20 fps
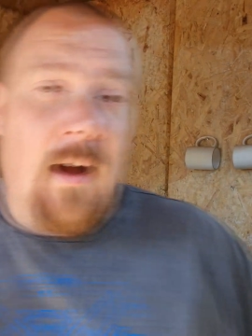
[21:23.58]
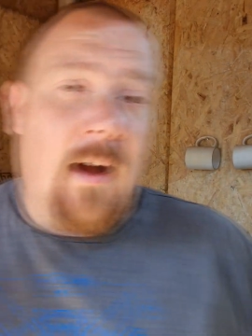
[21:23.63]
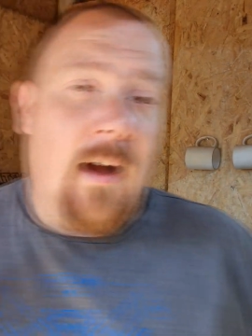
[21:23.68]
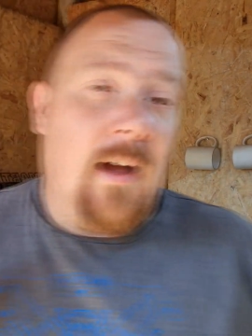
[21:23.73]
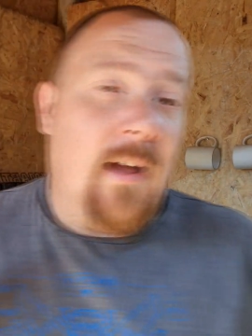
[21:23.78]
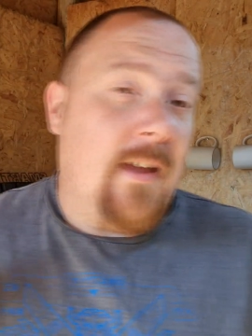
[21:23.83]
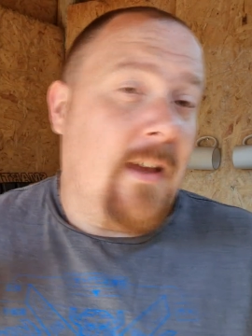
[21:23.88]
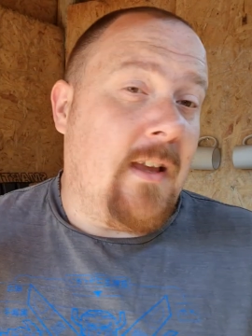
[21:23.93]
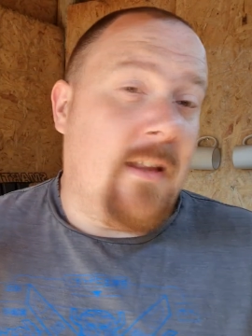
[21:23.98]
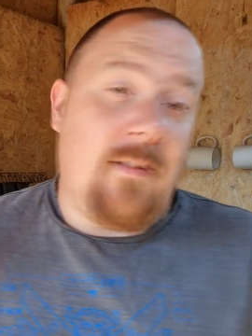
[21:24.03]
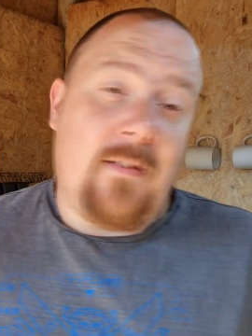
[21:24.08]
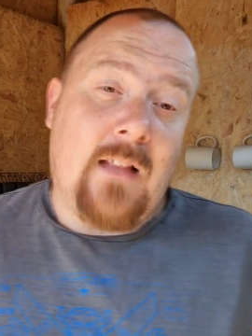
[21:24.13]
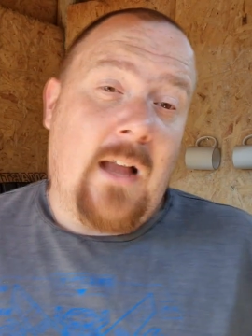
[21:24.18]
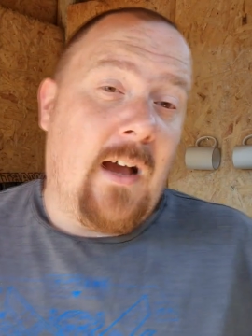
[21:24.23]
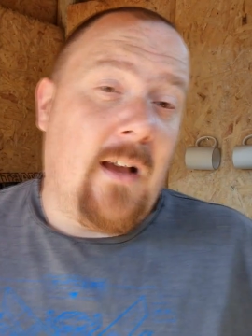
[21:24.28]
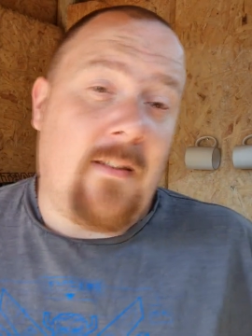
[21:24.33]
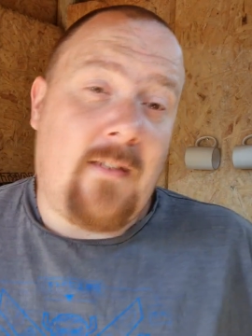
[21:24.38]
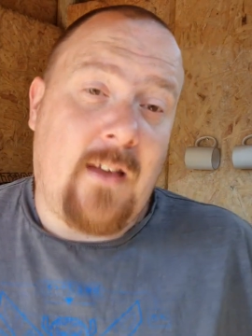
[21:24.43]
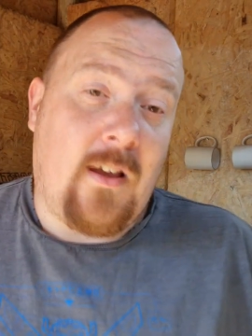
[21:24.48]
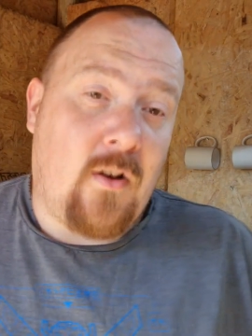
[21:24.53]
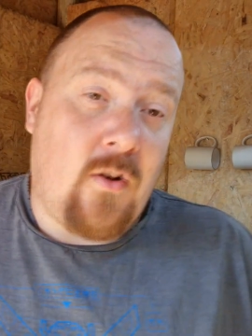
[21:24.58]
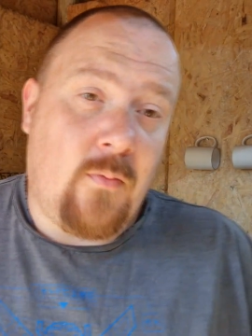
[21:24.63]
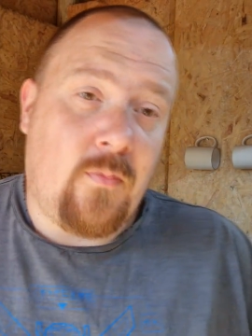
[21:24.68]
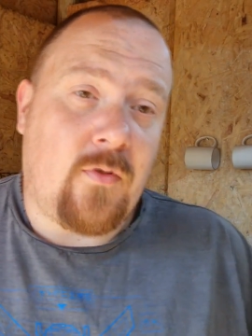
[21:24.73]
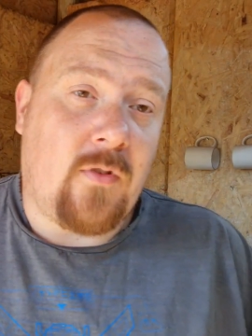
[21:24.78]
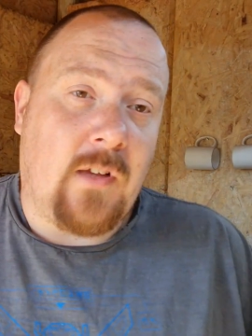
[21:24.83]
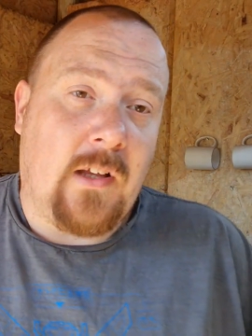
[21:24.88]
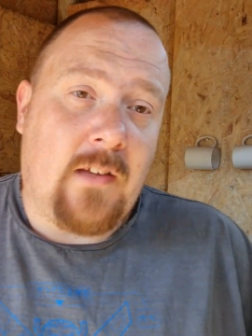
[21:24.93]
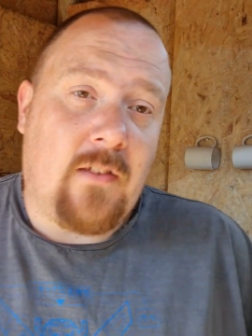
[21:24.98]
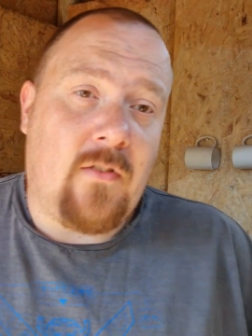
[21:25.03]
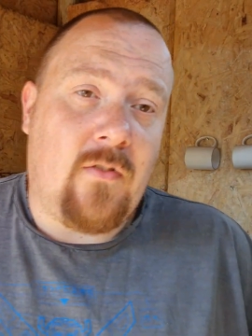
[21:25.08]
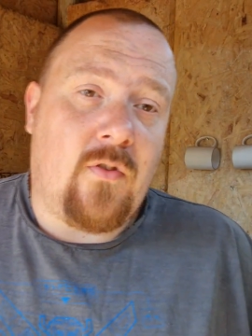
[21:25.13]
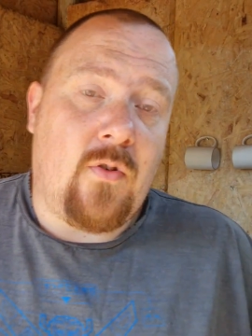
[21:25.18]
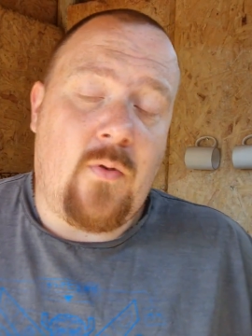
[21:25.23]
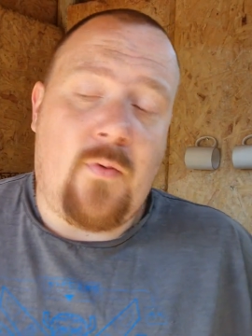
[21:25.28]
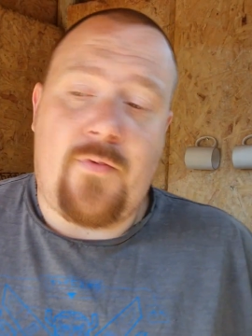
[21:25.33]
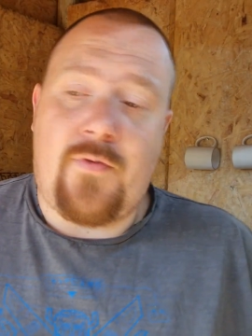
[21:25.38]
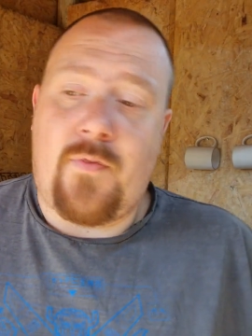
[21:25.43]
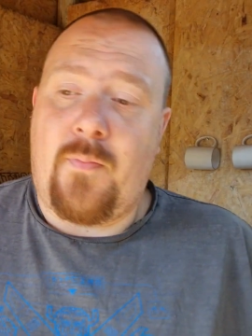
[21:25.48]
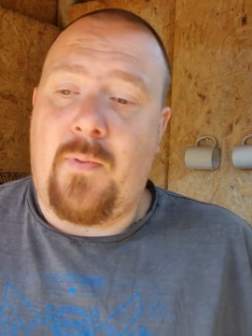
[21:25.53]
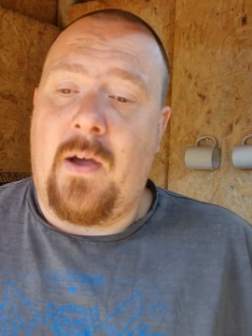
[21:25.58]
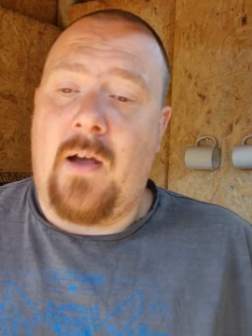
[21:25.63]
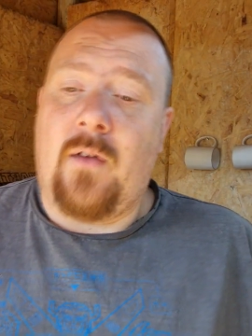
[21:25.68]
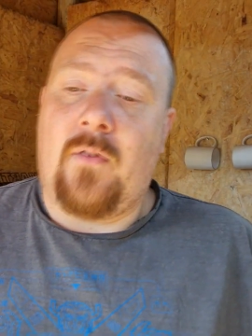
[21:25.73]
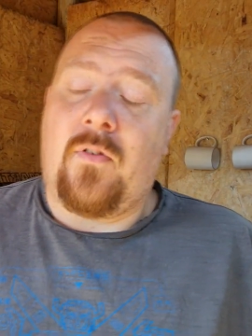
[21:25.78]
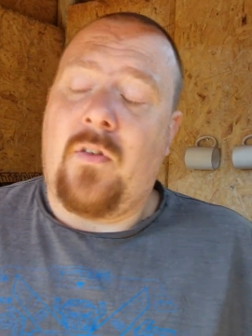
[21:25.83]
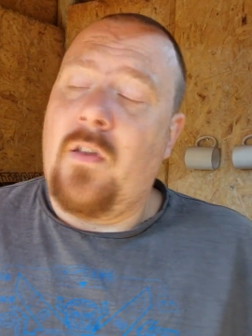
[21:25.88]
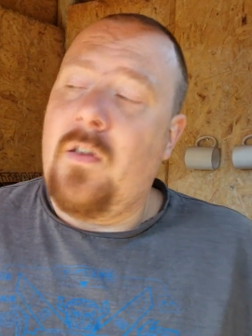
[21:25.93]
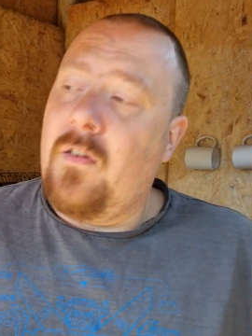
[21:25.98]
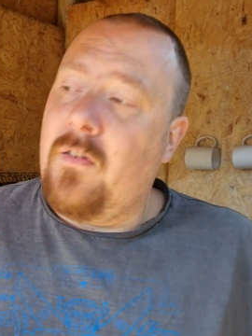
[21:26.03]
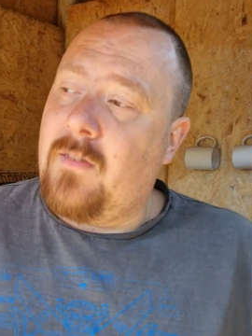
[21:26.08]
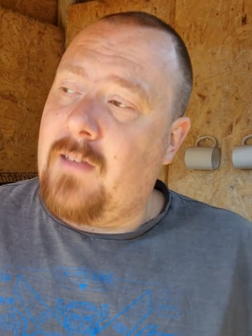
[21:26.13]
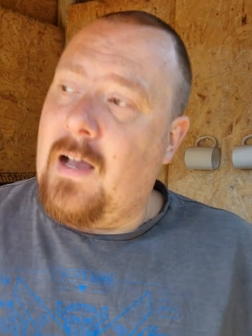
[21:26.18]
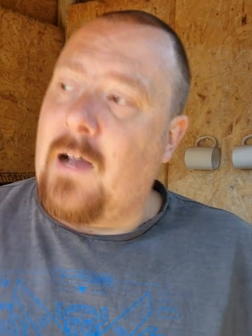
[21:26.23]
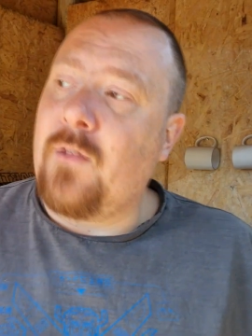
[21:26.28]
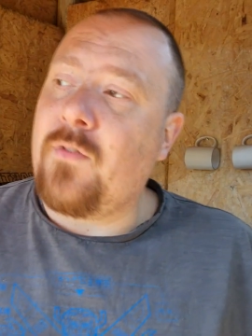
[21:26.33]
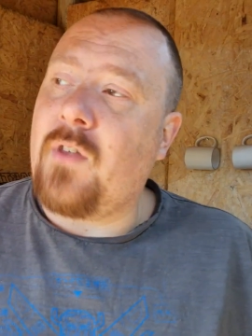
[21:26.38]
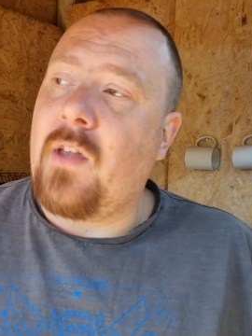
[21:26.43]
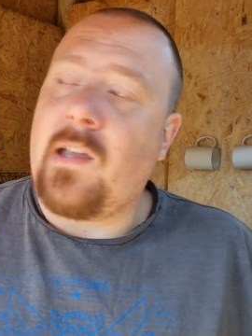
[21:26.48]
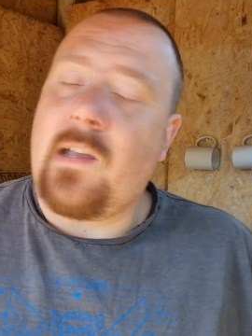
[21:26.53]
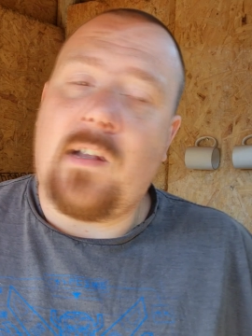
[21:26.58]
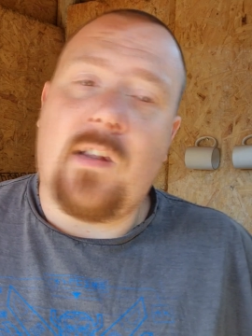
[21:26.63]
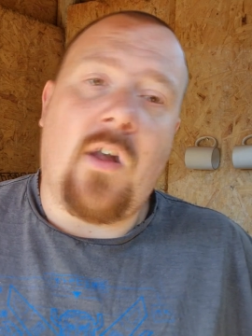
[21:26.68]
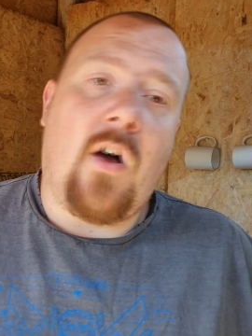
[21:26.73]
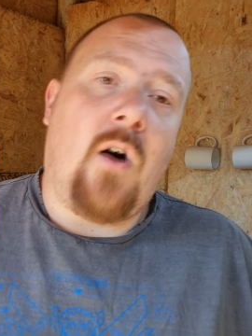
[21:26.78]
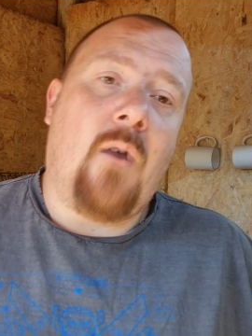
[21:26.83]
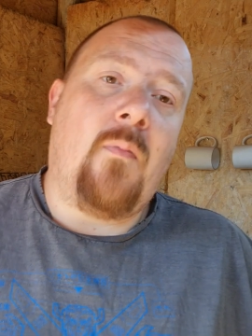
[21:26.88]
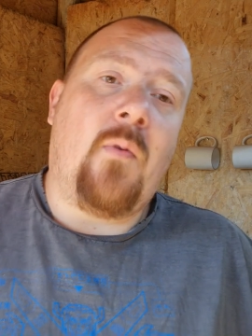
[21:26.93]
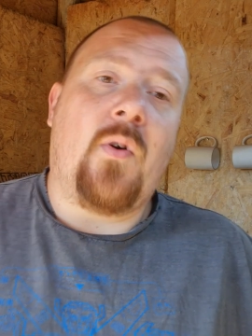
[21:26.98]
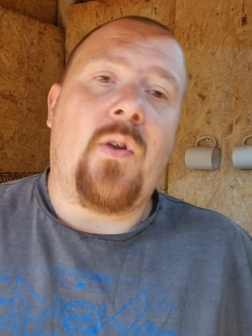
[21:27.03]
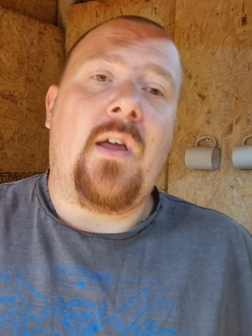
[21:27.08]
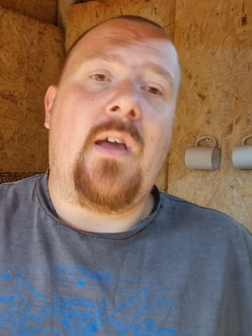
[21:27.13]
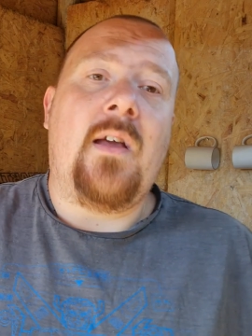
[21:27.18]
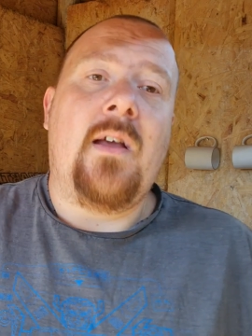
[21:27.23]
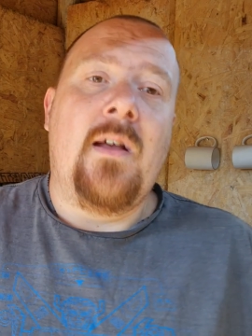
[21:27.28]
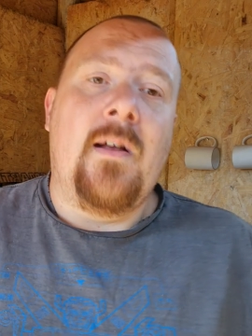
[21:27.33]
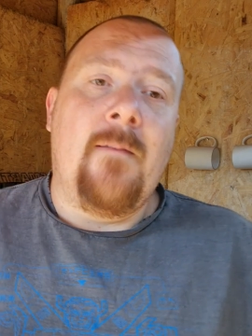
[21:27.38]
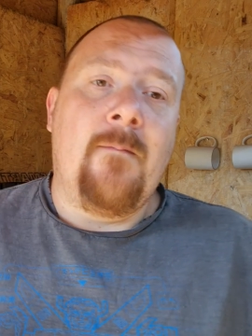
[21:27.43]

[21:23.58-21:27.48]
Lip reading: Like I said, comes to less than £200. Sounds like a lot of money.